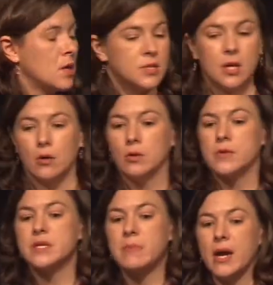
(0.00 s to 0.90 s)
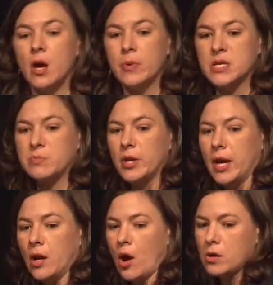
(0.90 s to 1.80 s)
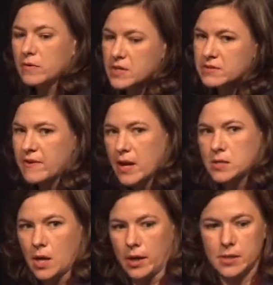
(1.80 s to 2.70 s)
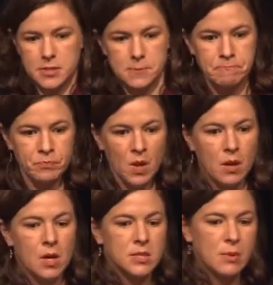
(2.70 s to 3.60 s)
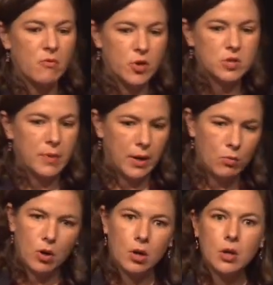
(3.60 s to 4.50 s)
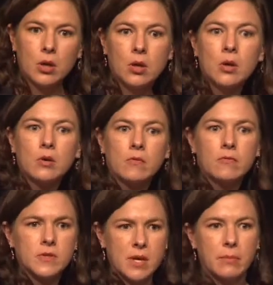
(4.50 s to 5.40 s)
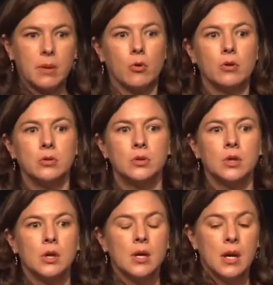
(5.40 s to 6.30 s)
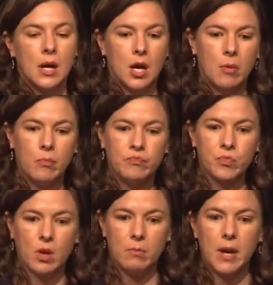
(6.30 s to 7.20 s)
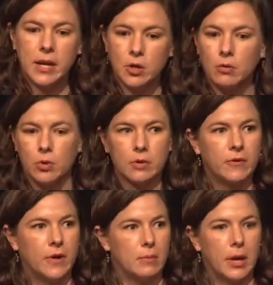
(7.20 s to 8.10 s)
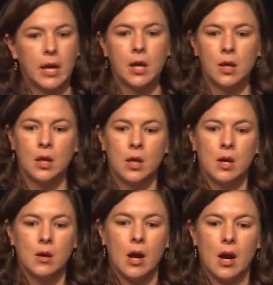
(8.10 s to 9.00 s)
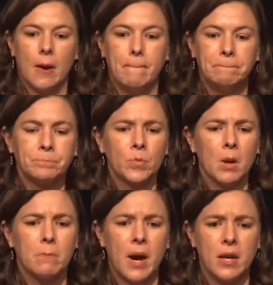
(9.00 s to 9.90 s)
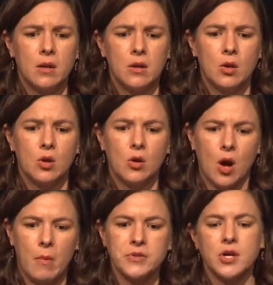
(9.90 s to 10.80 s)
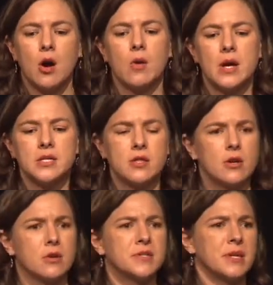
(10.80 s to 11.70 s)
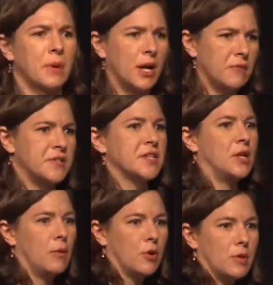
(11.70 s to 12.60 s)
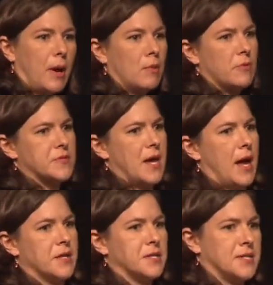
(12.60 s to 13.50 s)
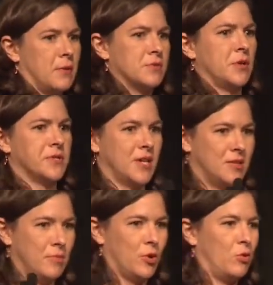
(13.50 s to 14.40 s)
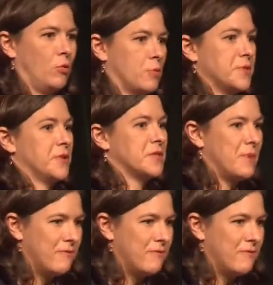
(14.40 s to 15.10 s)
So this might help explain all of these fad diets, some of which might work for some people. Many don't work for anybody. But almost always there's some kind of disclaimer at the bottom of those ads that say results not typical or results may